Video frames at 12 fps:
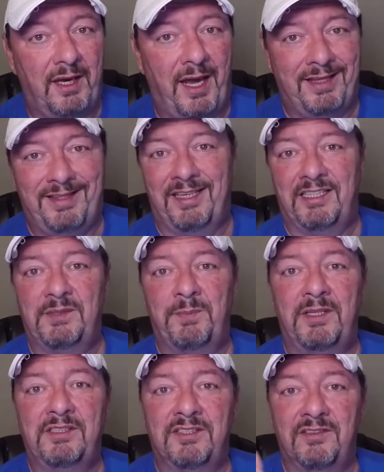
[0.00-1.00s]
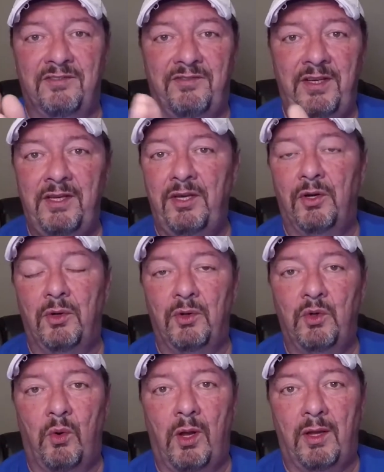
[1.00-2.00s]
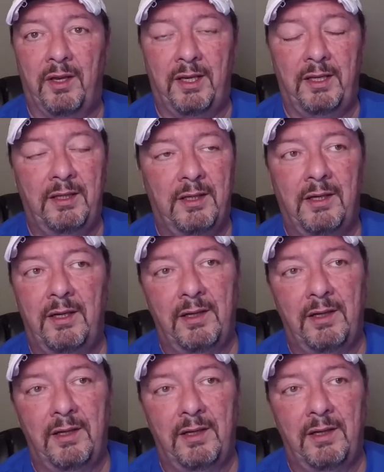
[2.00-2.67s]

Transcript: at the expense of video quality,